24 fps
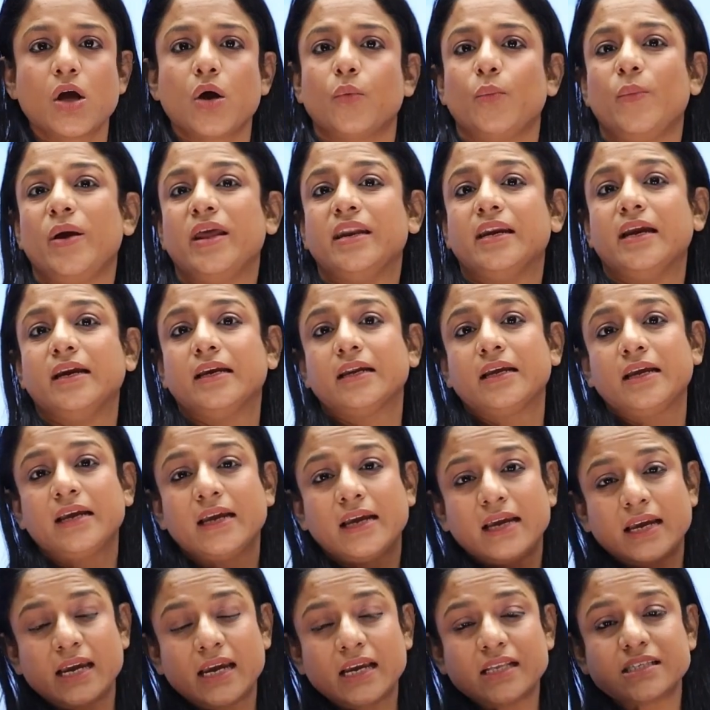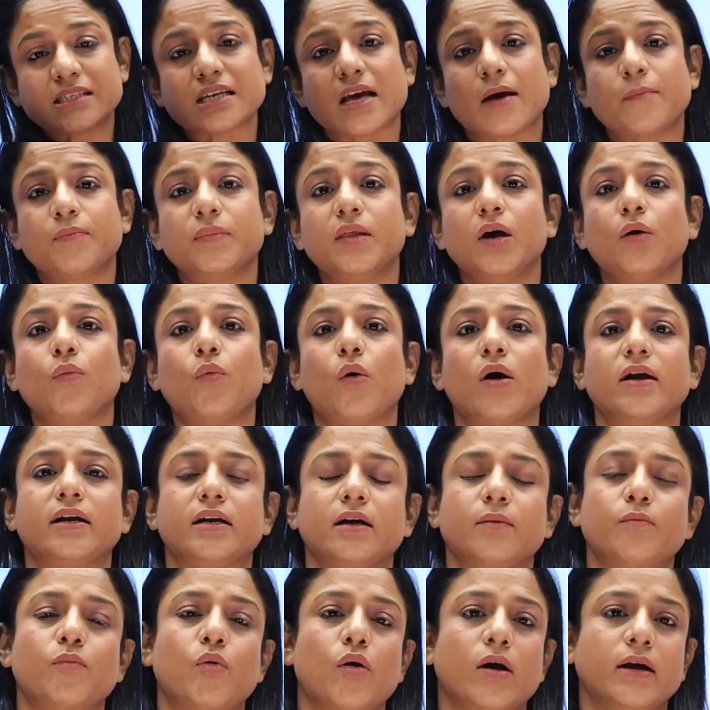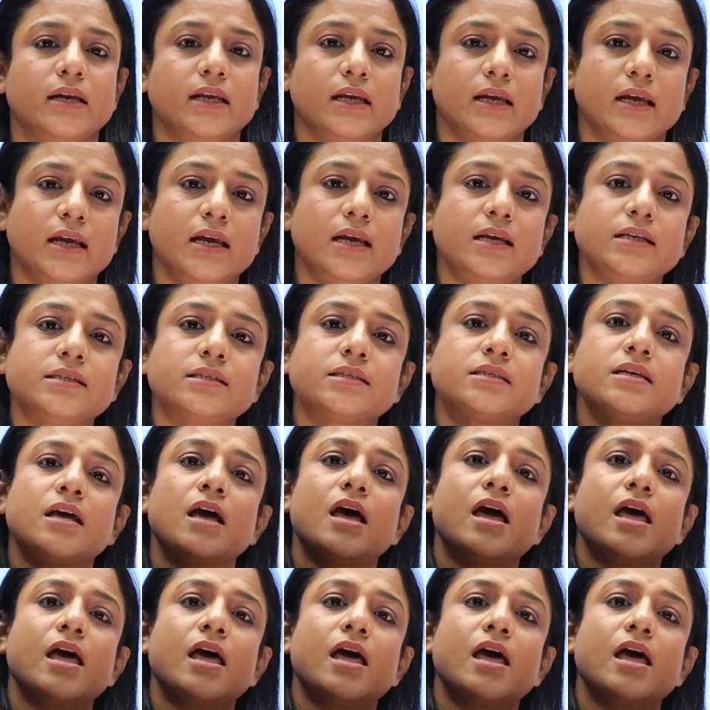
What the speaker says: When it heats up the water bodies,